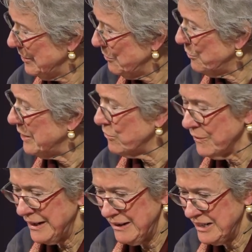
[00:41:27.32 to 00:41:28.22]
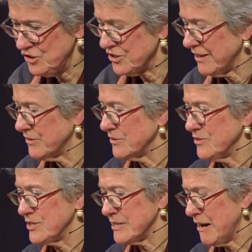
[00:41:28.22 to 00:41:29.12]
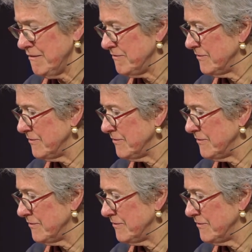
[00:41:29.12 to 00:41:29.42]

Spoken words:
we read each other's stuff.